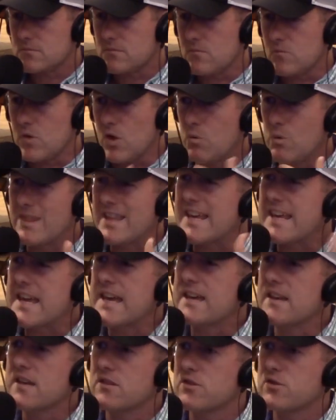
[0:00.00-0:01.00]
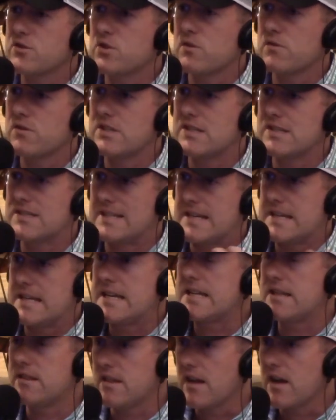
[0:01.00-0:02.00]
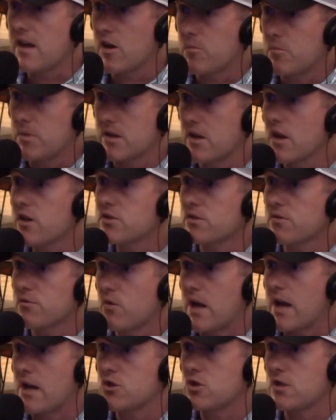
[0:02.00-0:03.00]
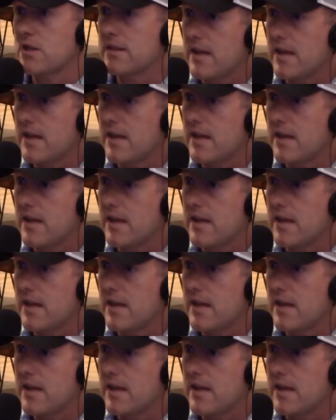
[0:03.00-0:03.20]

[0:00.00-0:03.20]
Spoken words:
when they can't get the services they need there because of rationing, they